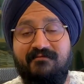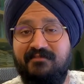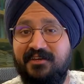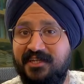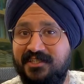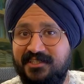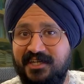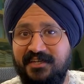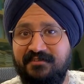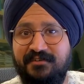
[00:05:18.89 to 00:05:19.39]
We
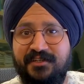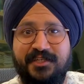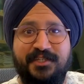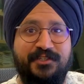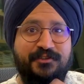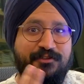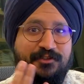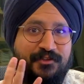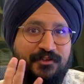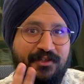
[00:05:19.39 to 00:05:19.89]
are diving
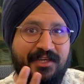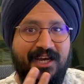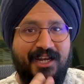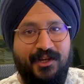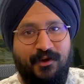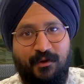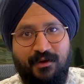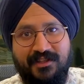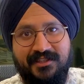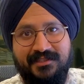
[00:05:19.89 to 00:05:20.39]
into 3
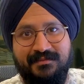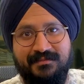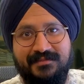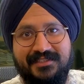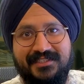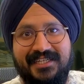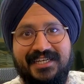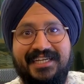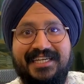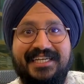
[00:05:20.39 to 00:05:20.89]

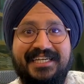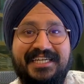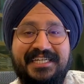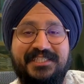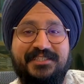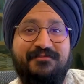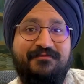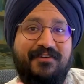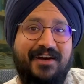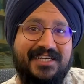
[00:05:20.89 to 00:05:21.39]
algorithms,
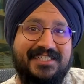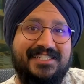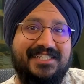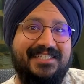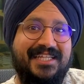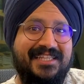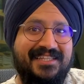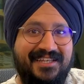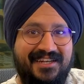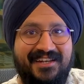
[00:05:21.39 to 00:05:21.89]
each faster
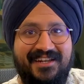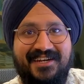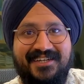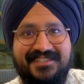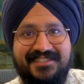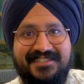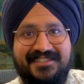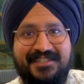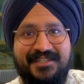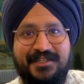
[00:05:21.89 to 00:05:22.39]
than the
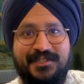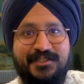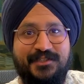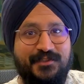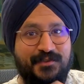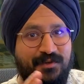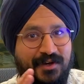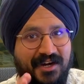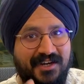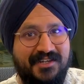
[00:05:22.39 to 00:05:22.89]
last,
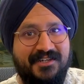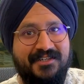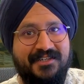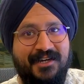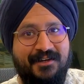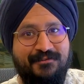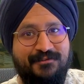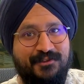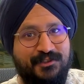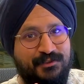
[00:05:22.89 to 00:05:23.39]
to hunt
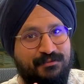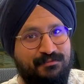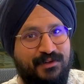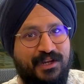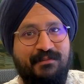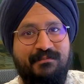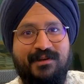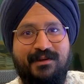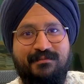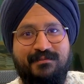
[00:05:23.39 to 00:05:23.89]
down those
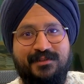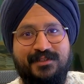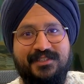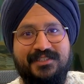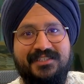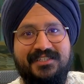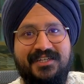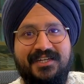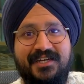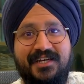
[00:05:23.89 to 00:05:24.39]
prime
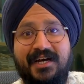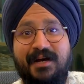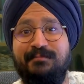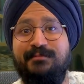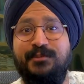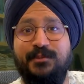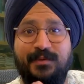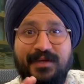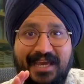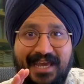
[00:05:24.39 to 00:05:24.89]
numbers
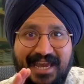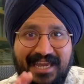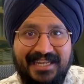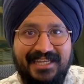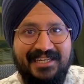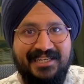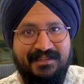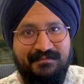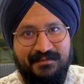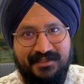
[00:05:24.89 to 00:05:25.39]
up to
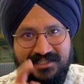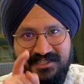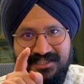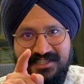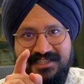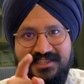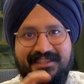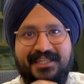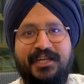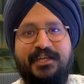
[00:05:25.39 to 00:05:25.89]
any limit
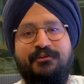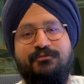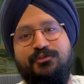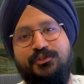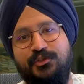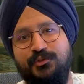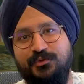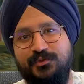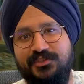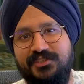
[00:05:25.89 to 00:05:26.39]
that you
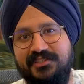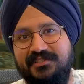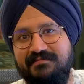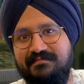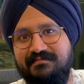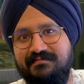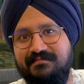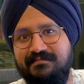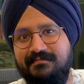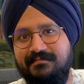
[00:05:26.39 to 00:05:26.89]
choose.
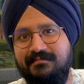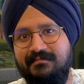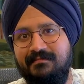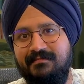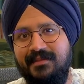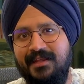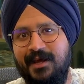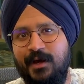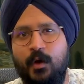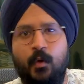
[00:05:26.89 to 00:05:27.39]

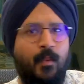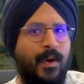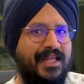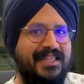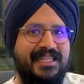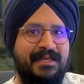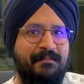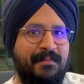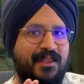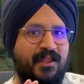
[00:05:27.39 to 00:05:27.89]

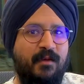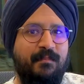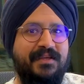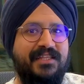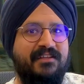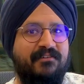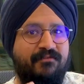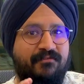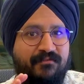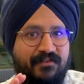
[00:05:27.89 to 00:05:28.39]
While they may not be
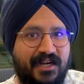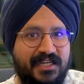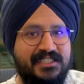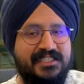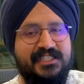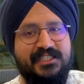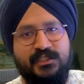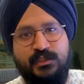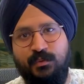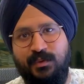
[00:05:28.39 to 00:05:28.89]
the
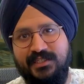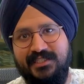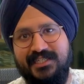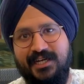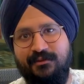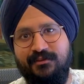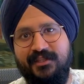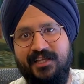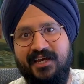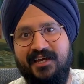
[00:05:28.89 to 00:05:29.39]
fastest ones
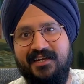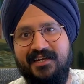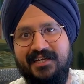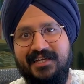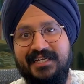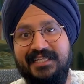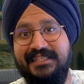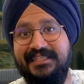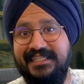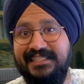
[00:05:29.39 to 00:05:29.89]
out there,
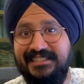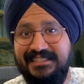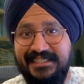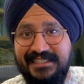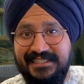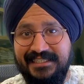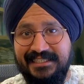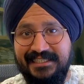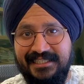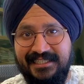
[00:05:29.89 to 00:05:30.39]
they
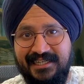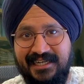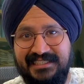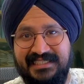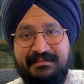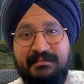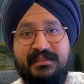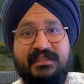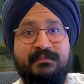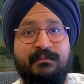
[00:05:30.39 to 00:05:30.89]
certainly are
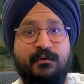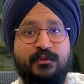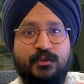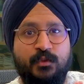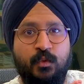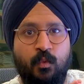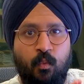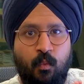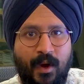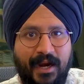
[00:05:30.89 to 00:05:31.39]
some of the
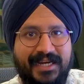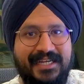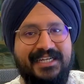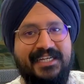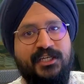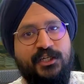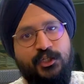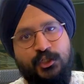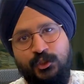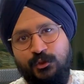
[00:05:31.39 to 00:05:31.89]
most
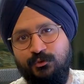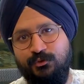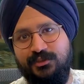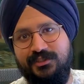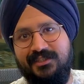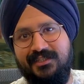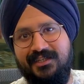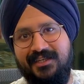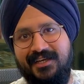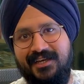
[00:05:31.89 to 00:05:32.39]
widely
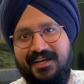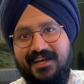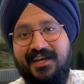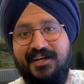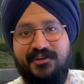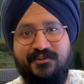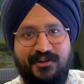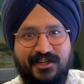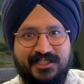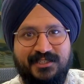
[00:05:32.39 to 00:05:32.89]
used,
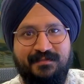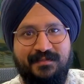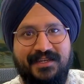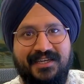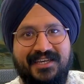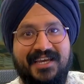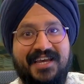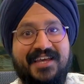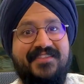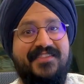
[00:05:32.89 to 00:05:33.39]
and trust
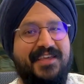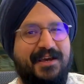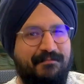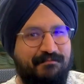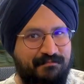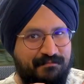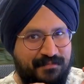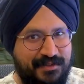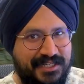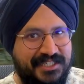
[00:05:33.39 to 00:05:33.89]
me, they are
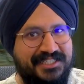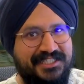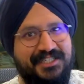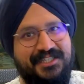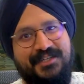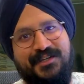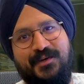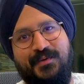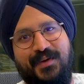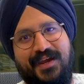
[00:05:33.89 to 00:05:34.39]
pretty
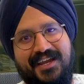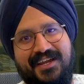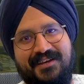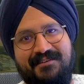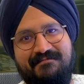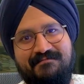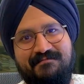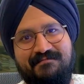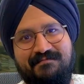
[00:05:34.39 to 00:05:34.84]
quick.